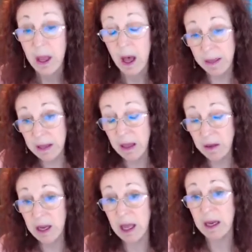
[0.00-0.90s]
On the
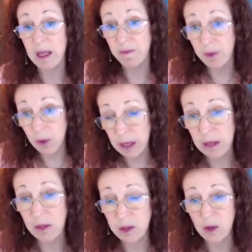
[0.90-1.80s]
other hand, if you're in
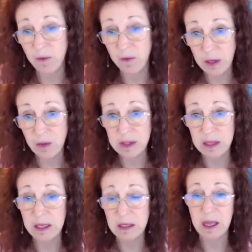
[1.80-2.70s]
those low
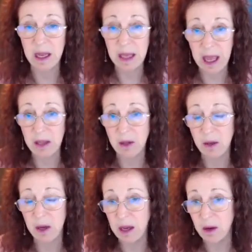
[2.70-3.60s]
frequencies like anger
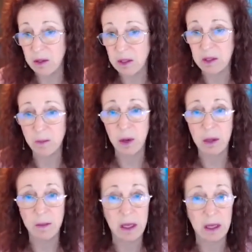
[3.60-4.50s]
and
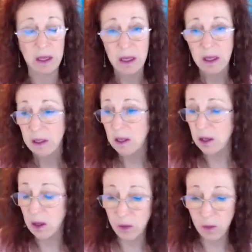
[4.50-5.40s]
disappointment, and
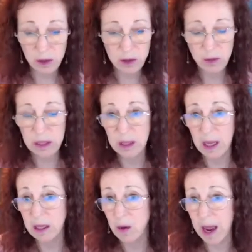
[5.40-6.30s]
the world's treating
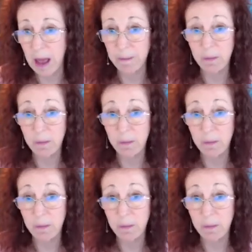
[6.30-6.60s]
like crap,